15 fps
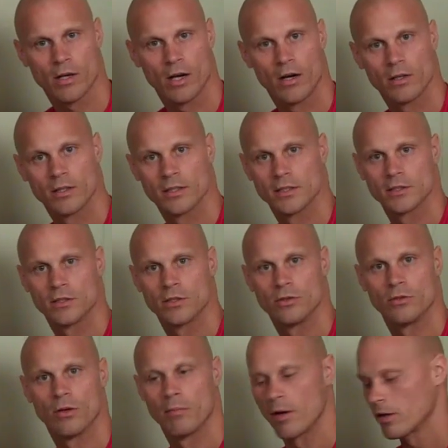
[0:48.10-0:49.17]
workout is to
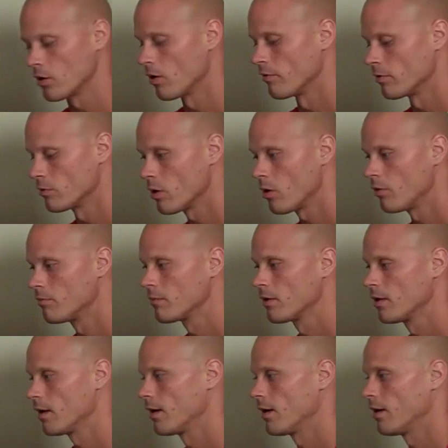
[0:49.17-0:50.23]
do a bent over row.
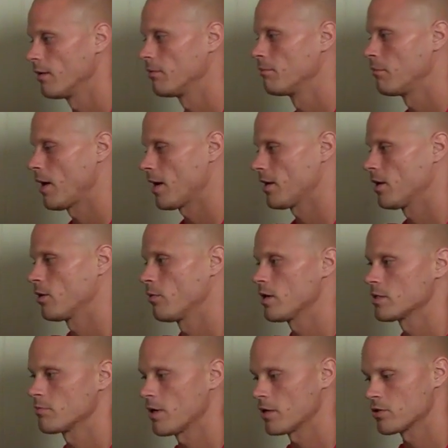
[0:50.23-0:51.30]
Patty here
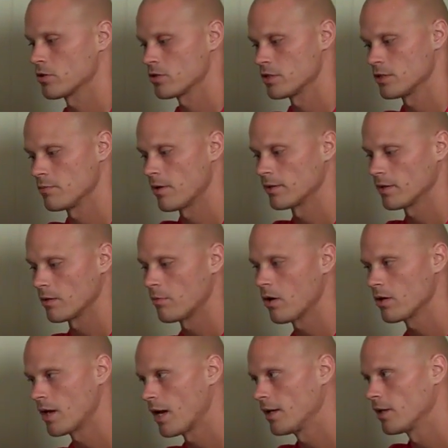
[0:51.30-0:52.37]
wants to make sure she's bent at
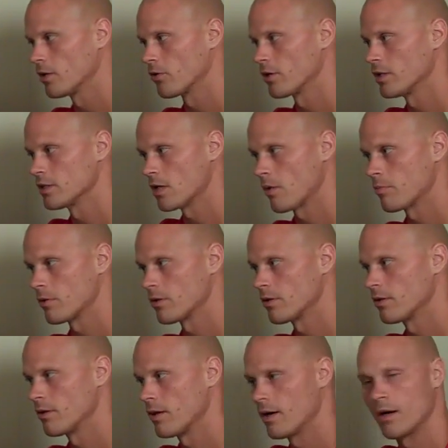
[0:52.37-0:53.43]
about 90 degrees,
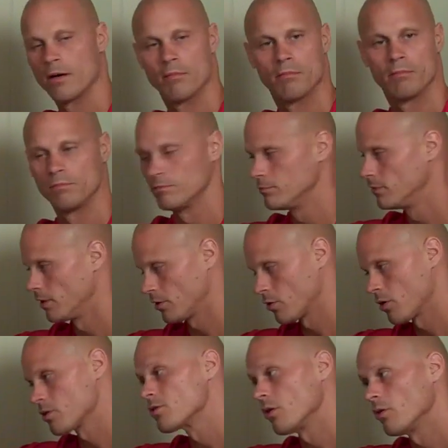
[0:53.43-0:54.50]
the
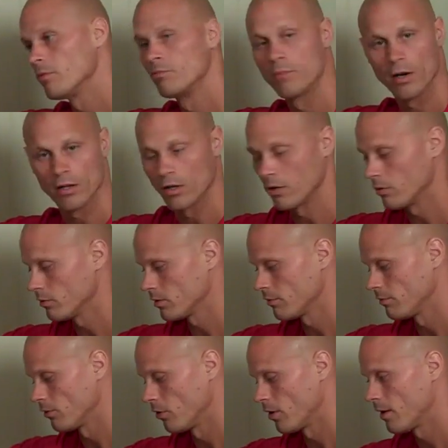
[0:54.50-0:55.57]
torso parallel with
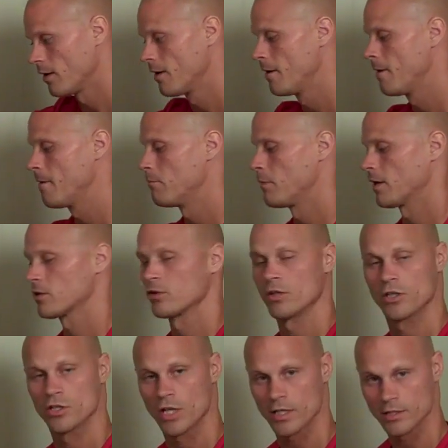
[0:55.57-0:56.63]
the floor. Make sure
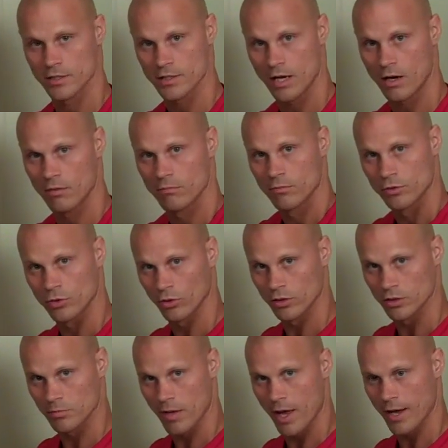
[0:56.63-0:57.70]
the chest is out,
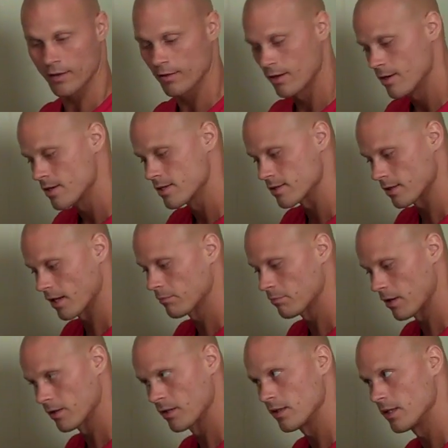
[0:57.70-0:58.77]
shoulders back,
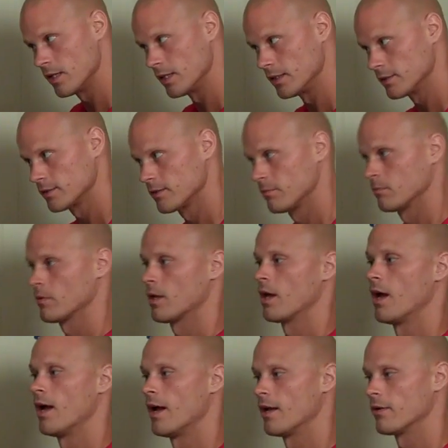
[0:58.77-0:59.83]
slight bend in the knees,
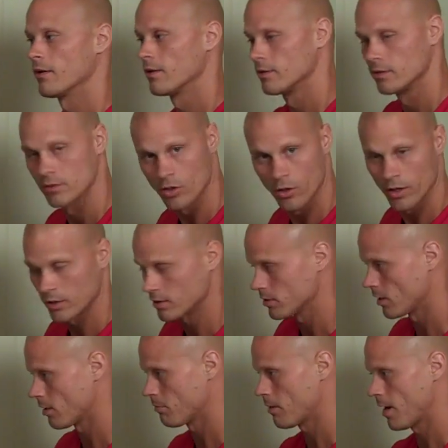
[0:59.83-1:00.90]
and just go ahead and
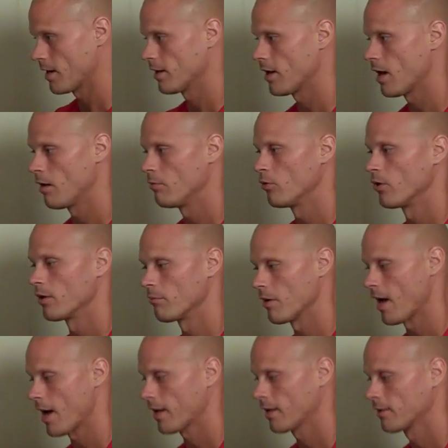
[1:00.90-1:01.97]
start, Patty, elbowing
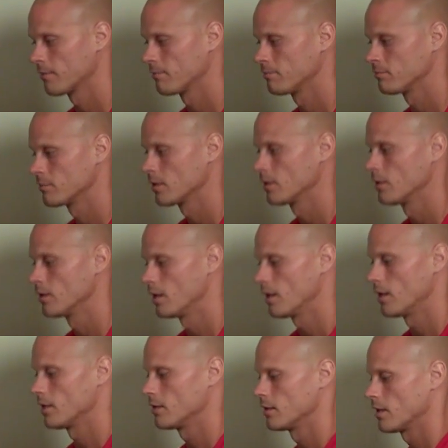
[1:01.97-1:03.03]
back.
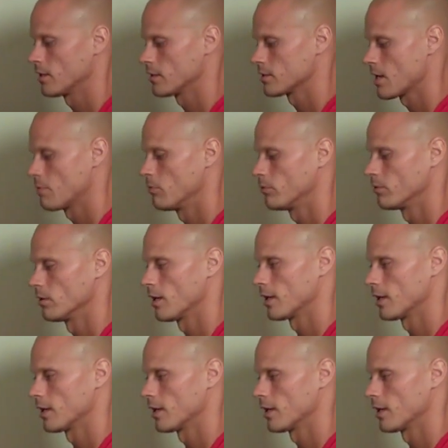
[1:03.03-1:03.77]
And let's not move the